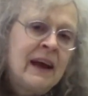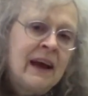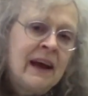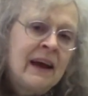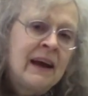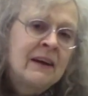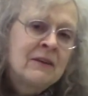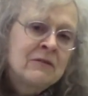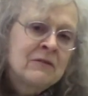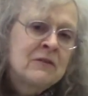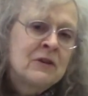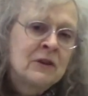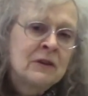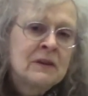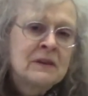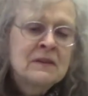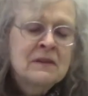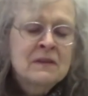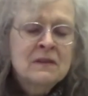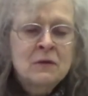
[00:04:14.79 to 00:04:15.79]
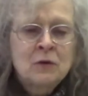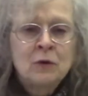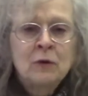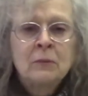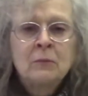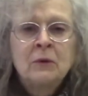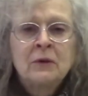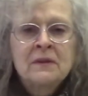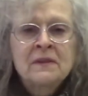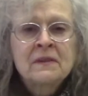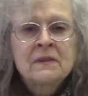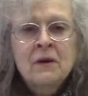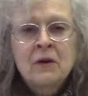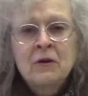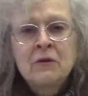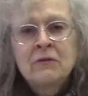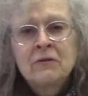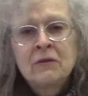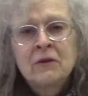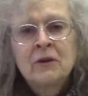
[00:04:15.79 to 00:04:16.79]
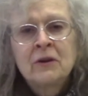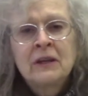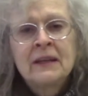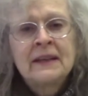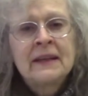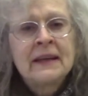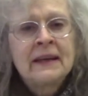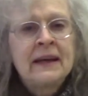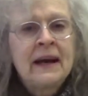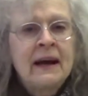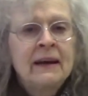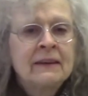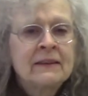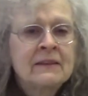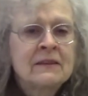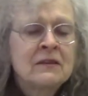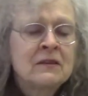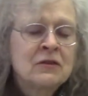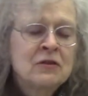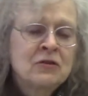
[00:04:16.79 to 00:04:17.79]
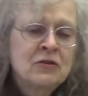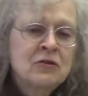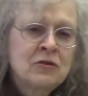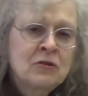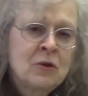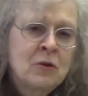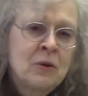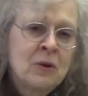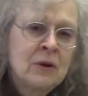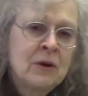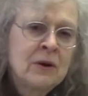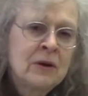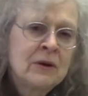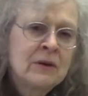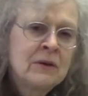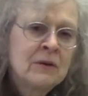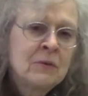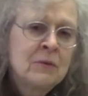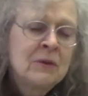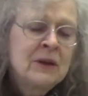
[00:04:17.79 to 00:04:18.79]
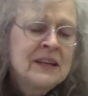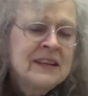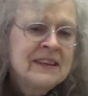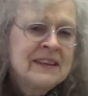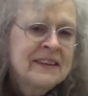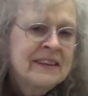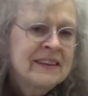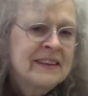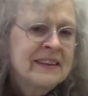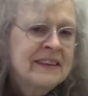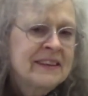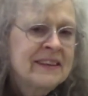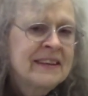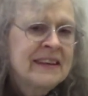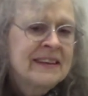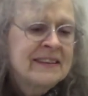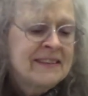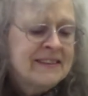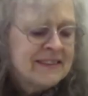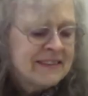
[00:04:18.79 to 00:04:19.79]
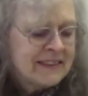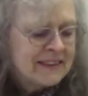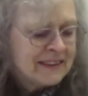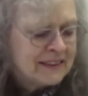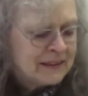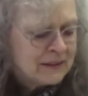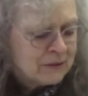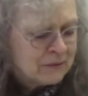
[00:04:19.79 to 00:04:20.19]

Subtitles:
after the storm was over and they got to shore? What do you think they did?